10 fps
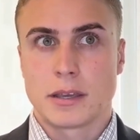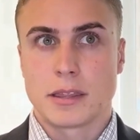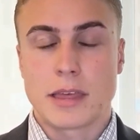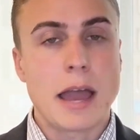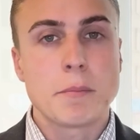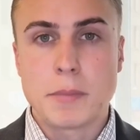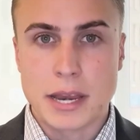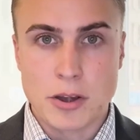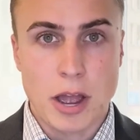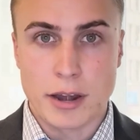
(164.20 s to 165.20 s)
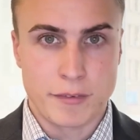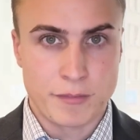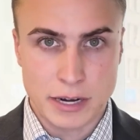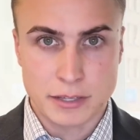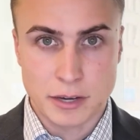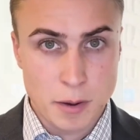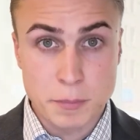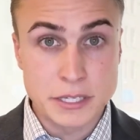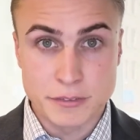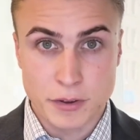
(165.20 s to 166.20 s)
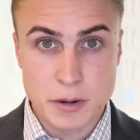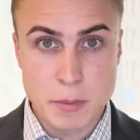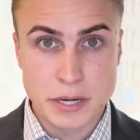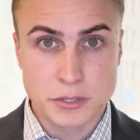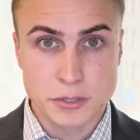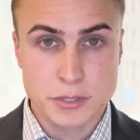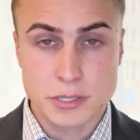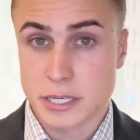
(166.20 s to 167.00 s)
That may not affect the company's fundamentals,